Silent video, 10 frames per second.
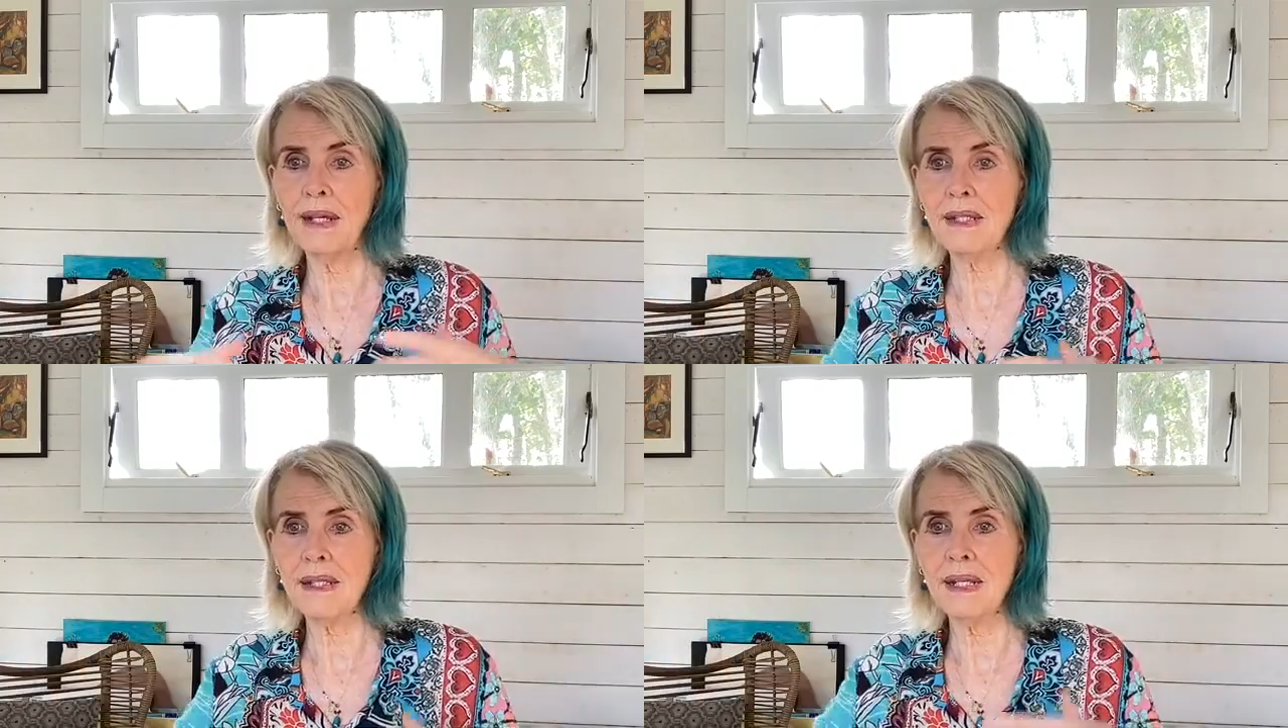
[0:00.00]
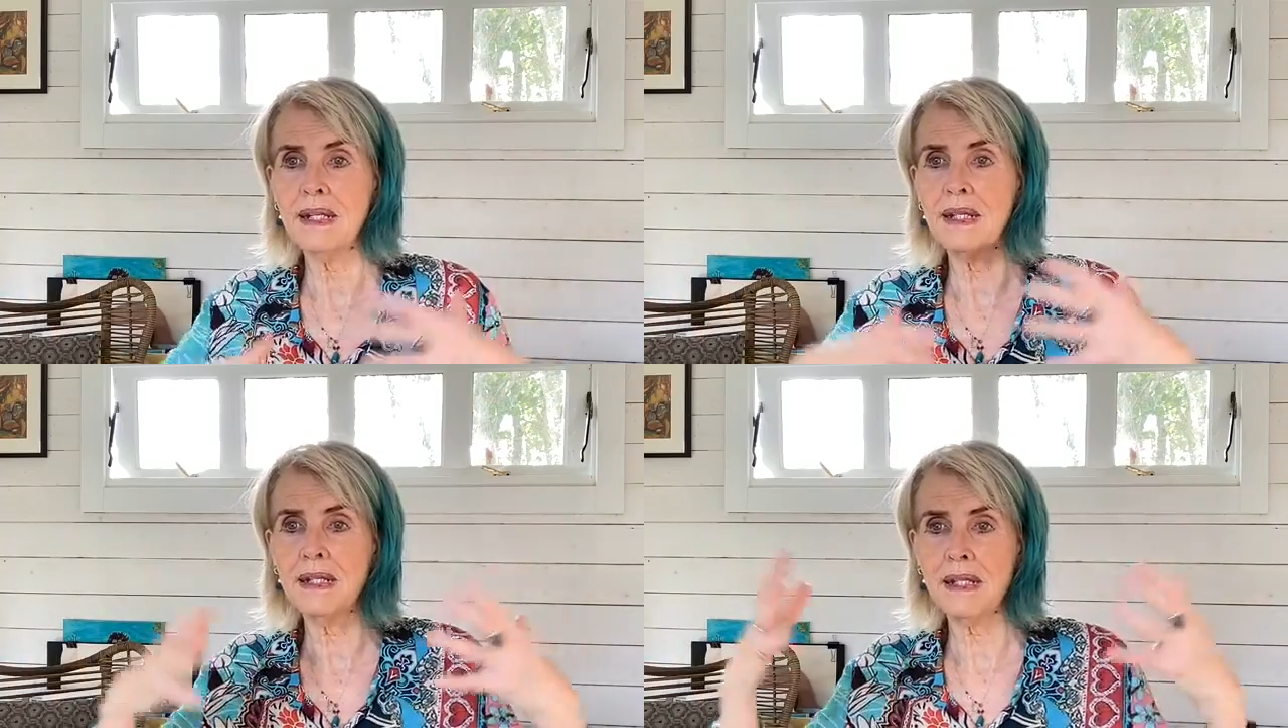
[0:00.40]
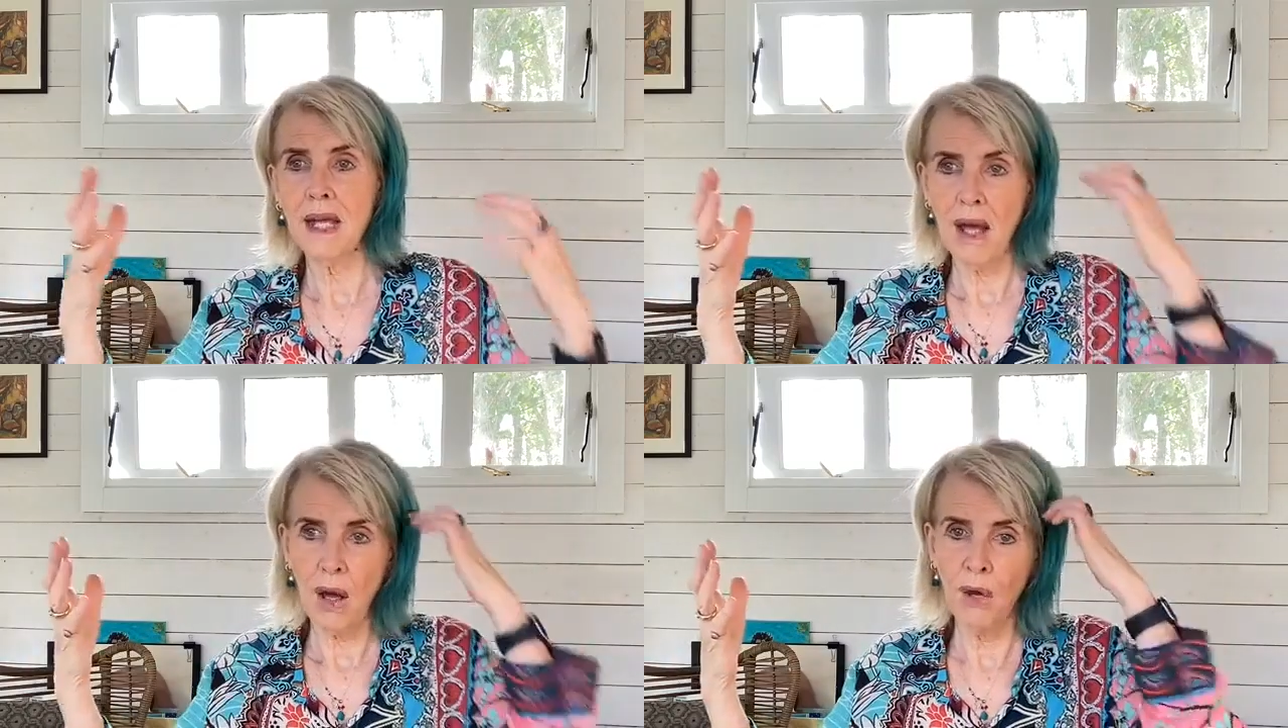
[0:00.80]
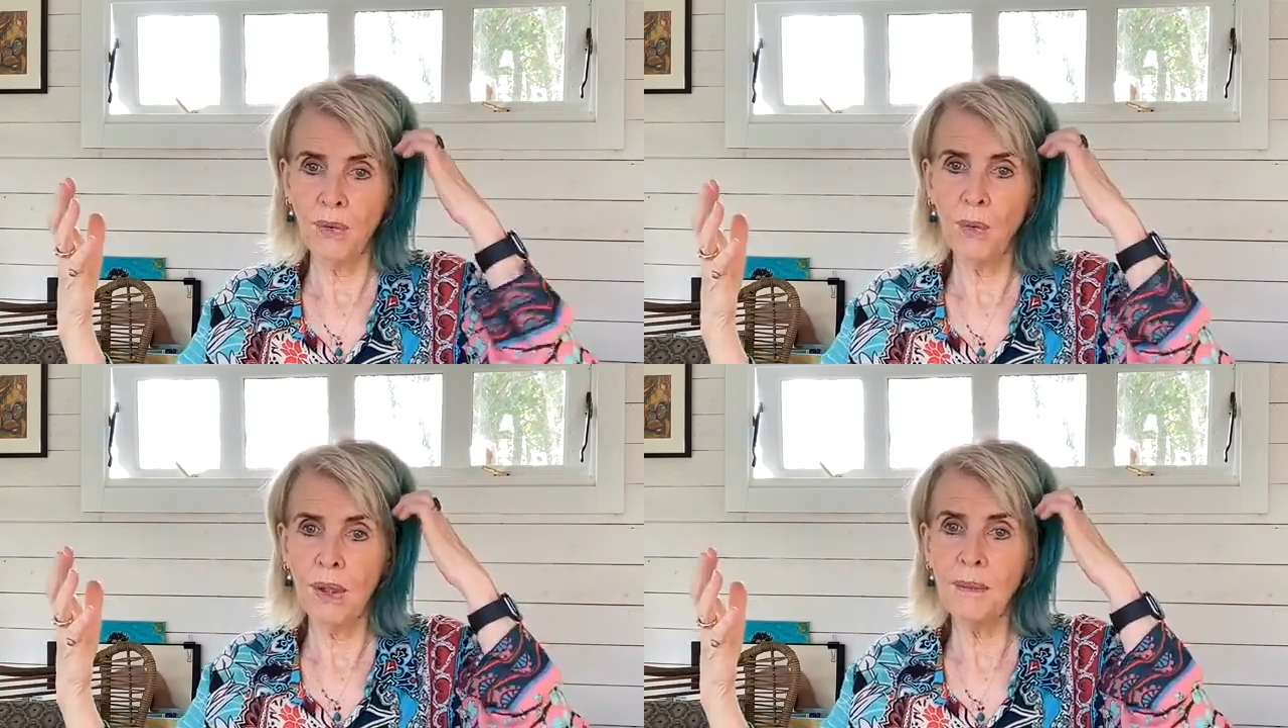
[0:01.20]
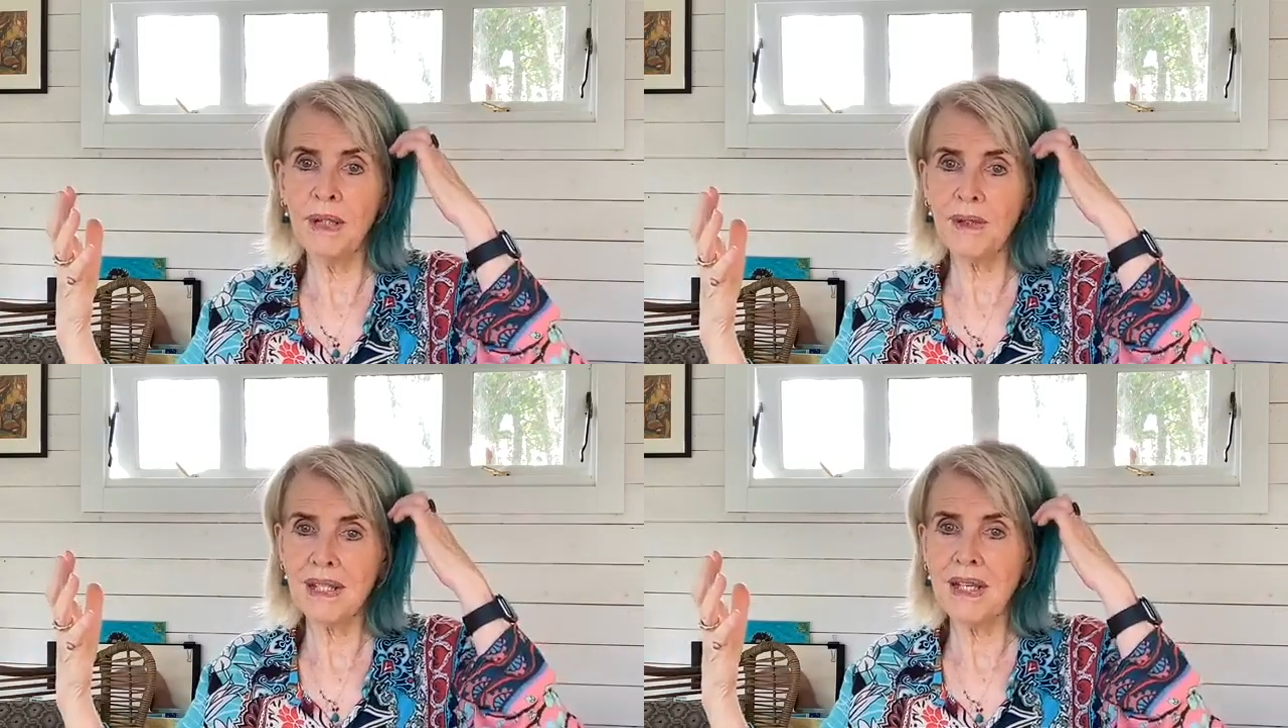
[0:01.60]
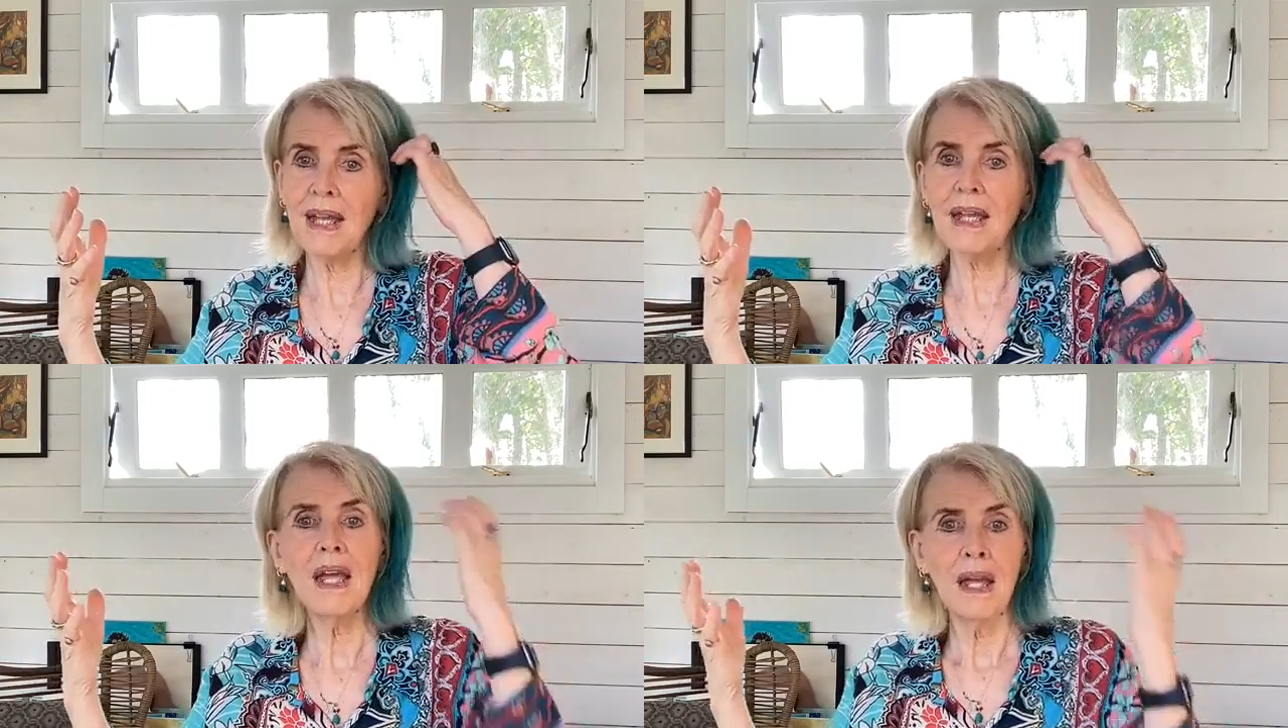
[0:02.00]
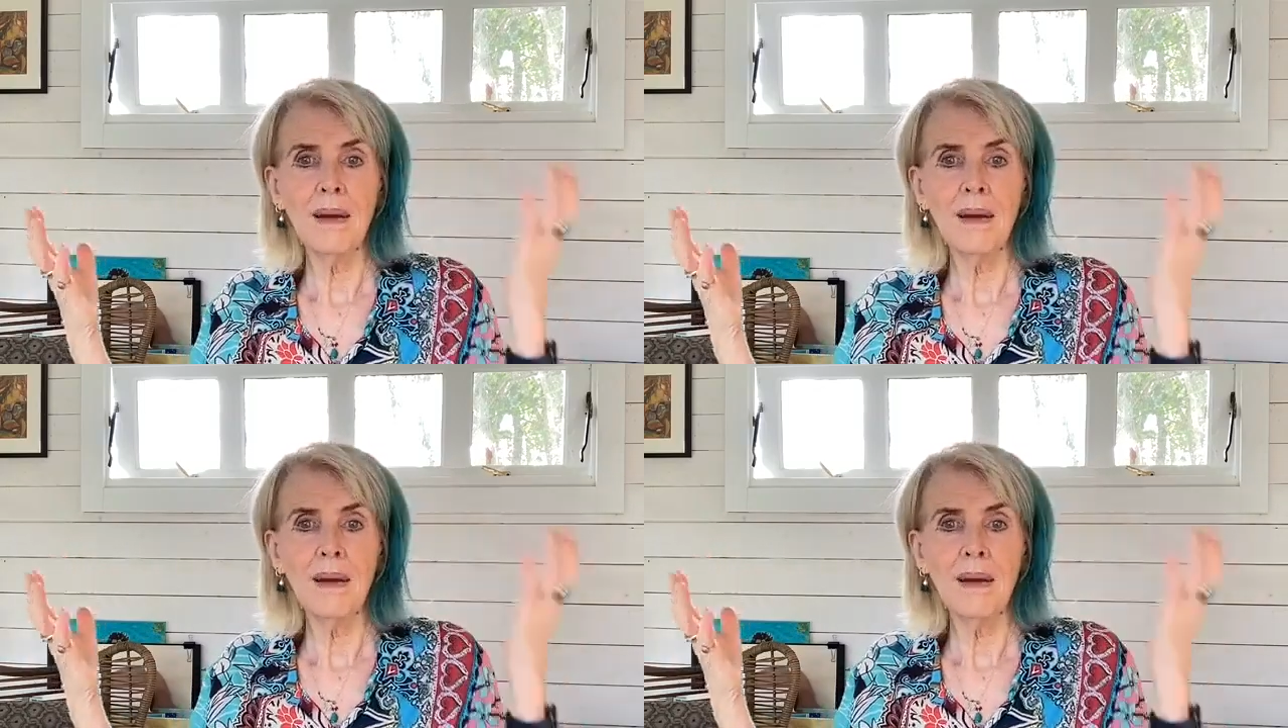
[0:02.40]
and see it as overwhelming, or say,